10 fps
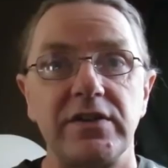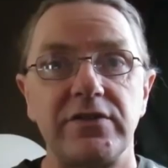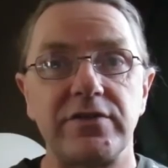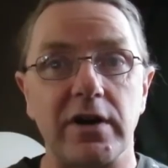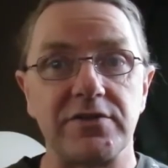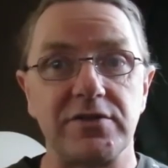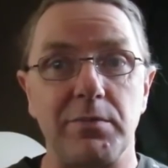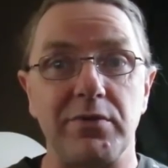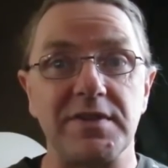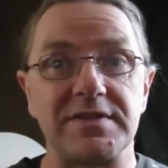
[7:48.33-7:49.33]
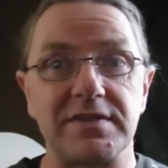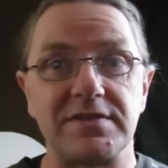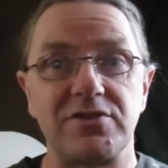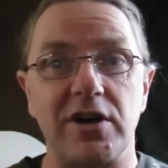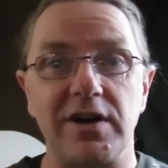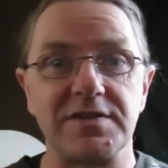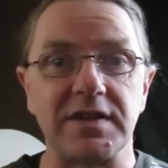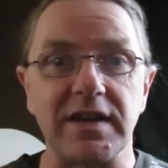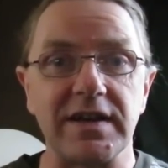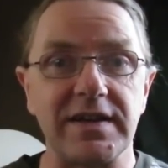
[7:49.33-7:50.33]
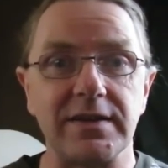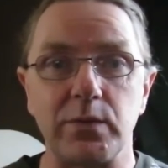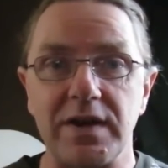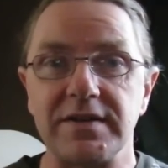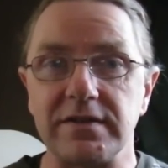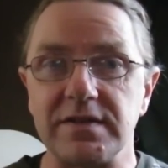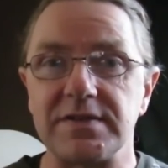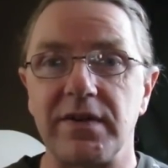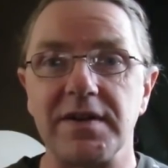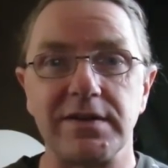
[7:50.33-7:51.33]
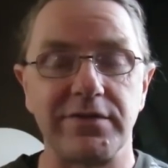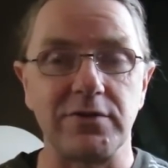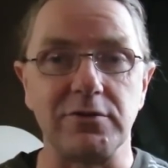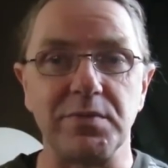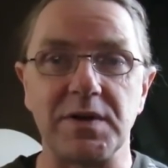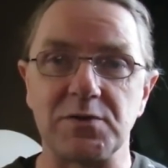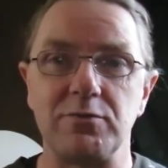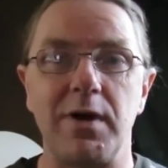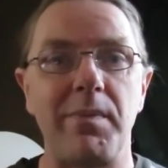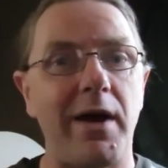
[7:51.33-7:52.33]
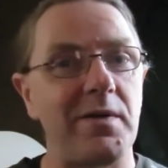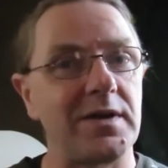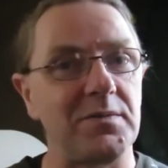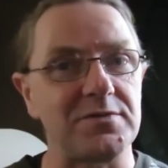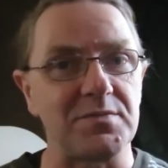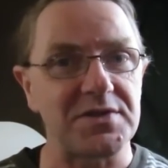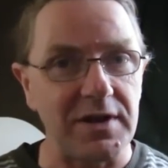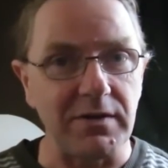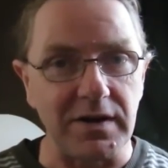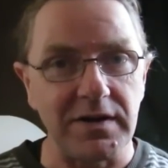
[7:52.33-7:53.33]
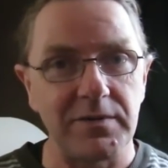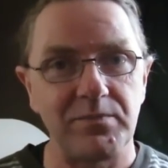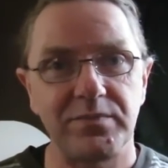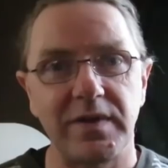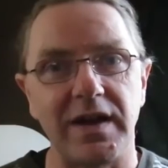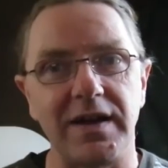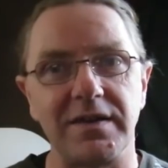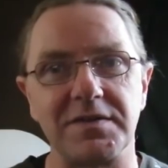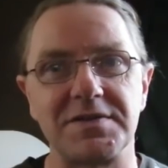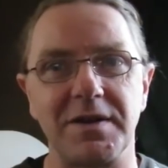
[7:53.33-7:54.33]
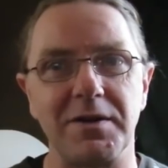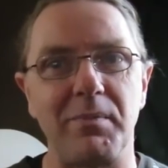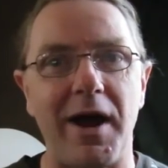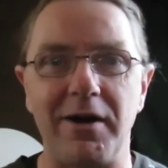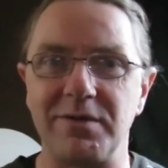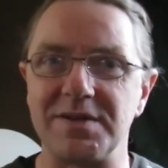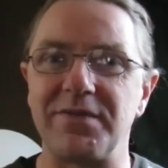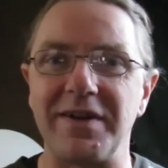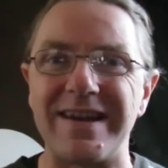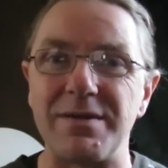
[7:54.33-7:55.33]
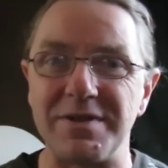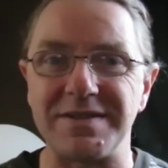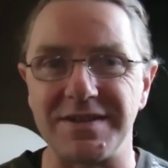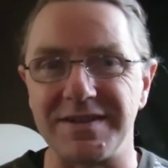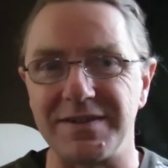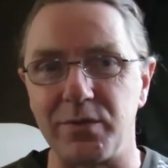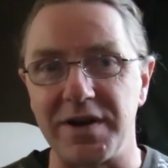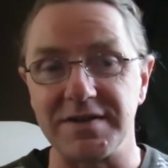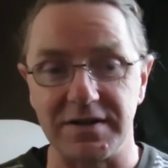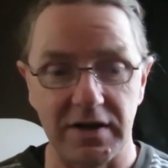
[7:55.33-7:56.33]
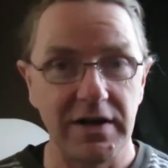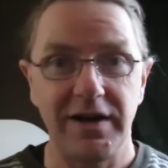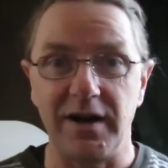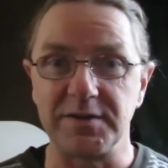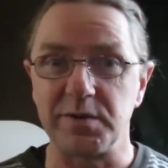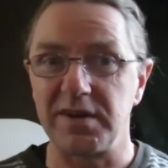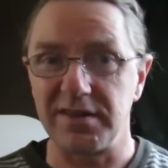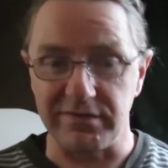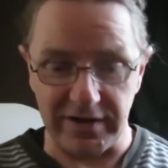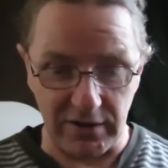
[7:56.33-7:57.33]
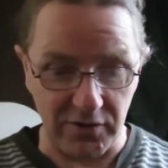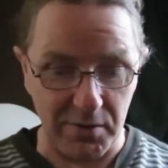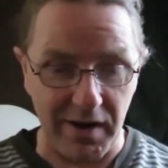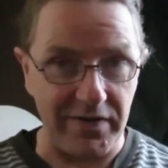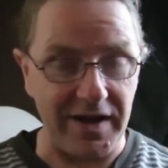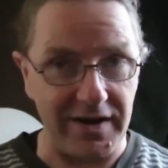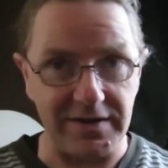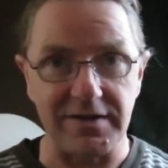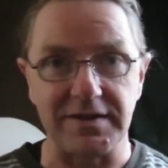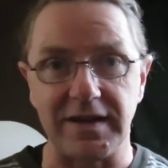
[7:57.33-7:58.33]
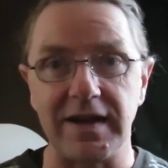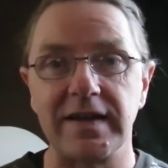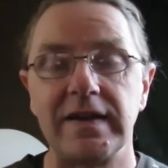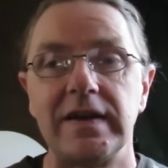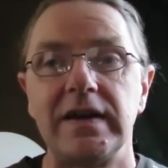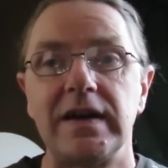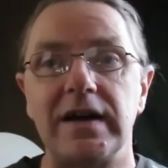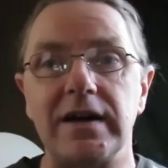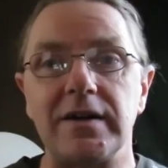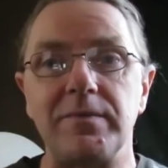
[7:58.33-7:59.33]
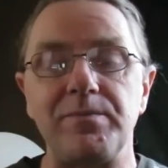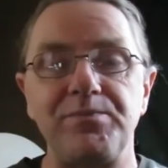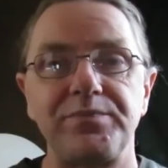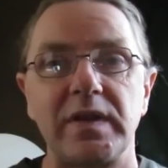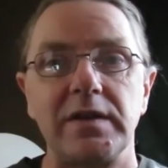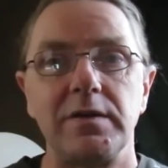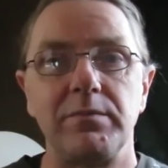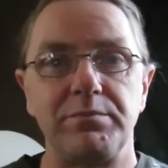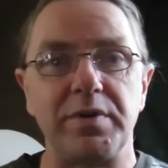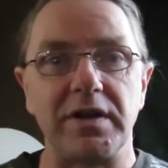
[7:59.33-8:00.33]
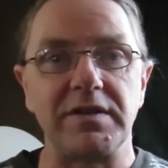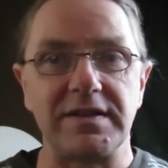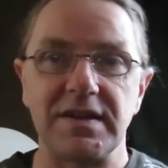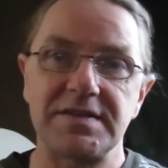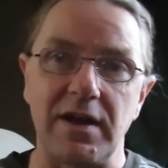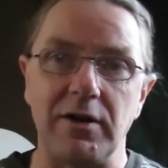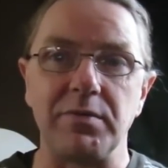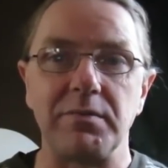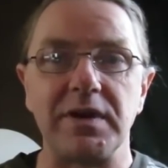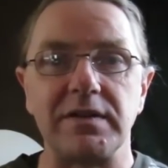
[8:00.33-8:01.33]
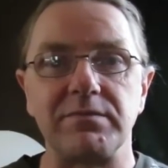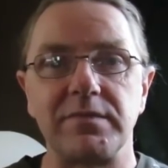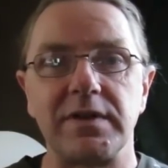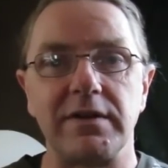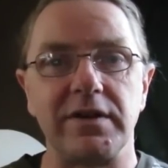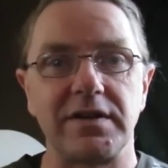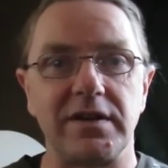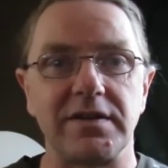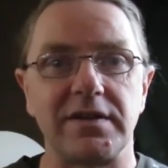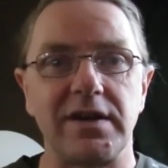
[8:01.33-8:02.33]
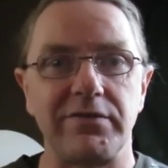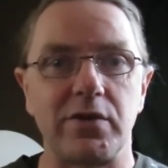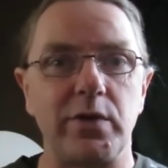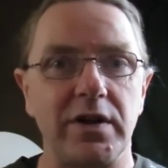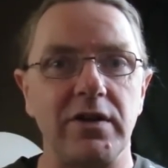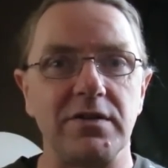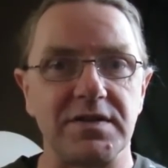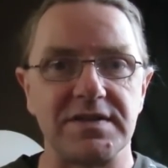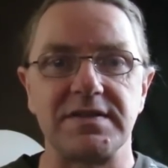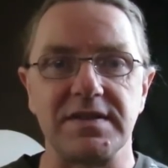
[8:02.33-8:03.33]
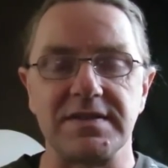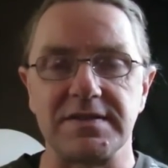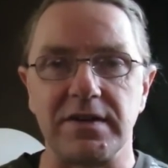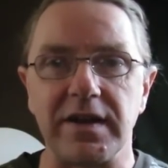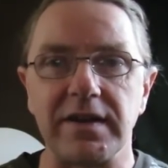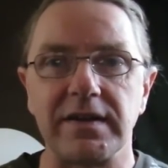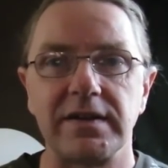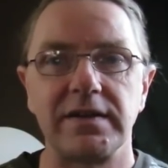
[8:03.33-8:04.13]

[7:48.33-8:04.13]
Trouble is charging it in the winter is very difficult because all my power comes from solar, and solar power is very limited in the winter. I'll do another vlog about that another day. But it does help. I mean, you know, I can cover quite long distances on it.